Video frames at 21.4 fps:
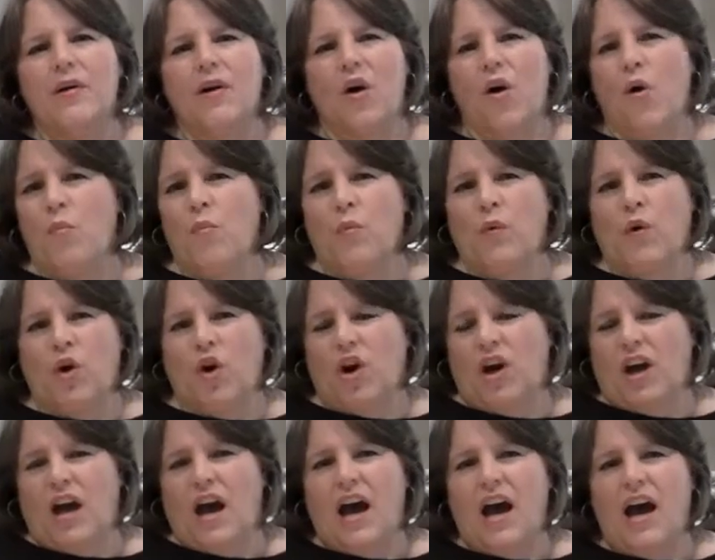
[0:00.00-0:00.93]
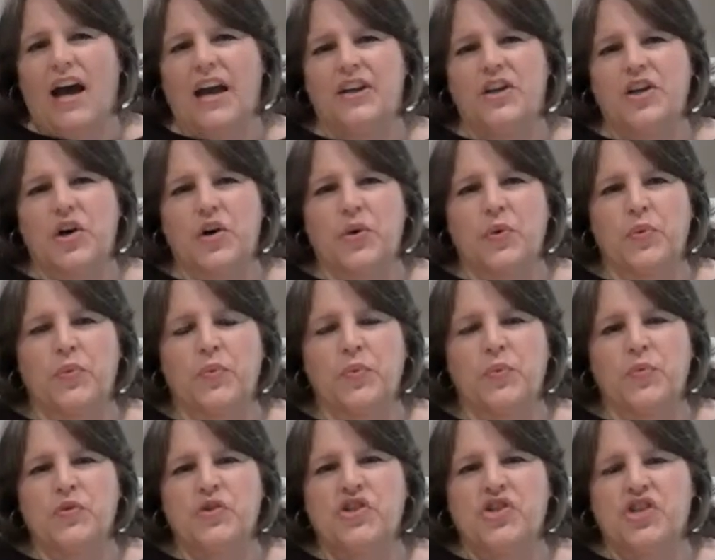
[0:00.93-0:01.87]
a home cook. I
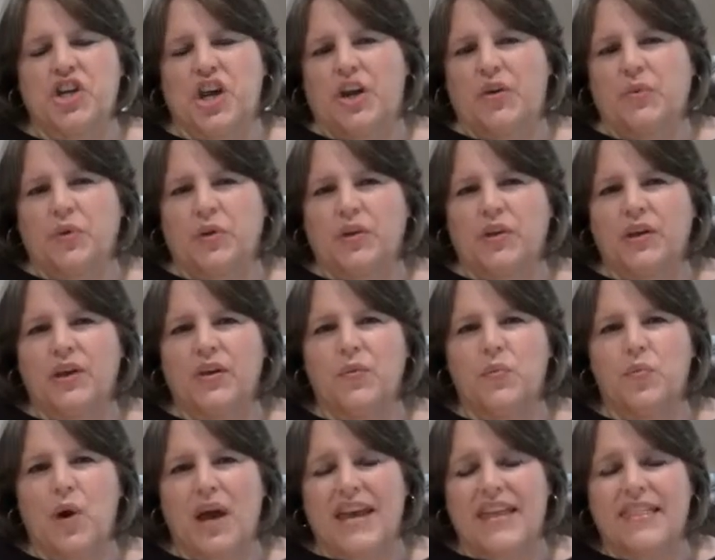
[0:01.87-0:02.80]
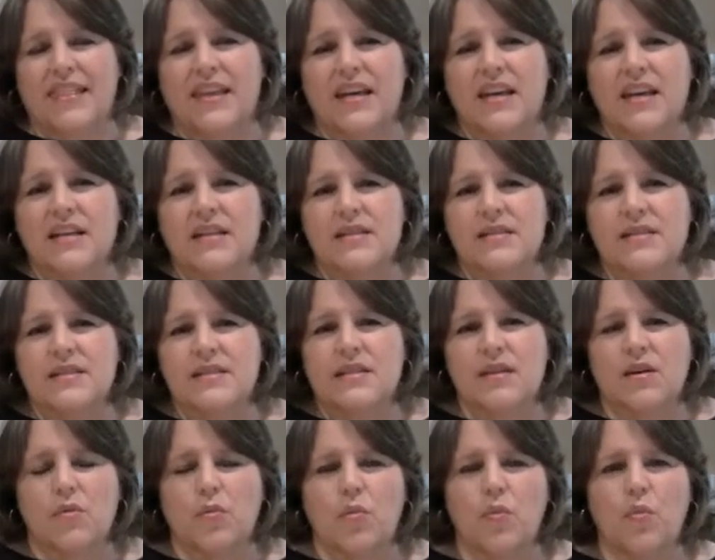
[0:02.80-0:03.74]
don't generally weigh
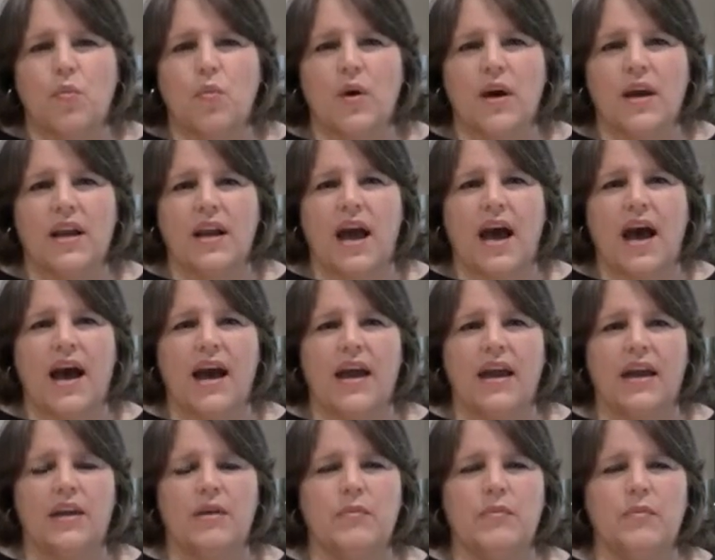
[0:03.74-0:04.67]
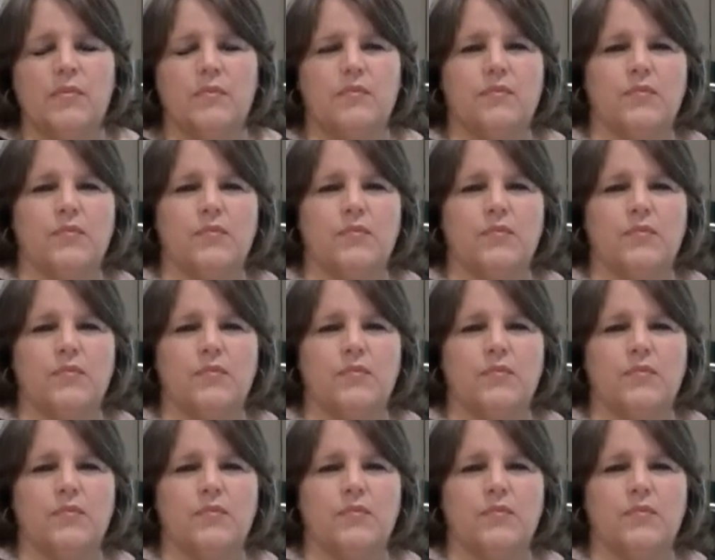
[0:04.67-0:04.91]
things when I